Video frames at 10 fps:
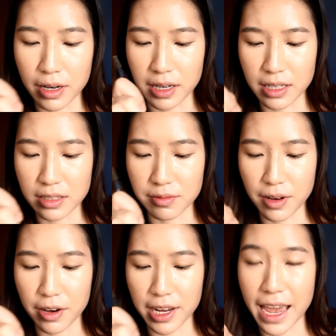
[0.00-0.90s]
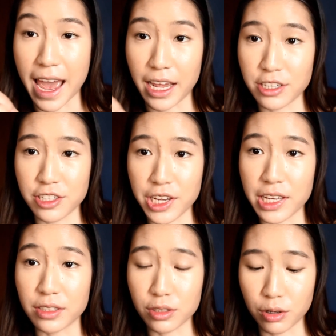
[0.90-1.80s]
and it's very
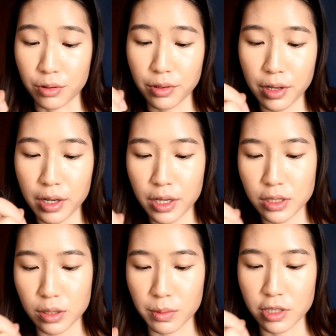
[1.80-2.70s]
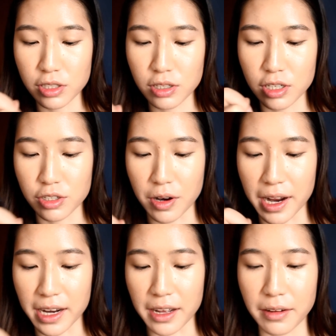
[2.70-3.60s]
ashy in tone, so we're just going to
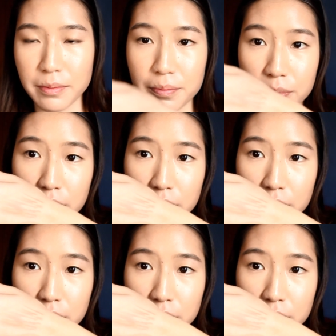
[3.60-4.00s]
try it out.